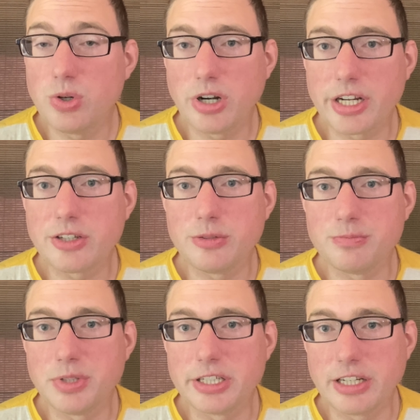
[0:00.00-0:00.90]
I can
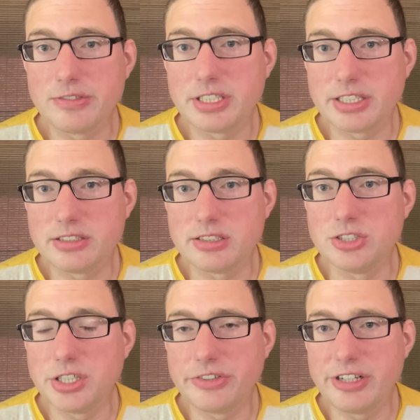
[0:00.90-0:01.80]
plug everything into the
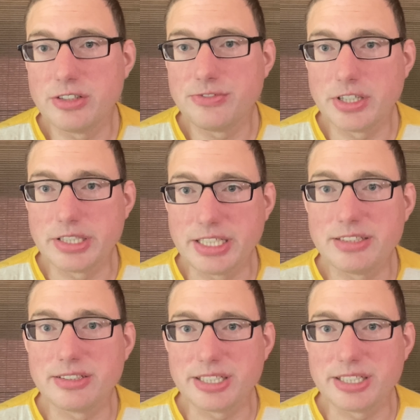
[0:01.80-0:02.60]
generator fairly easily.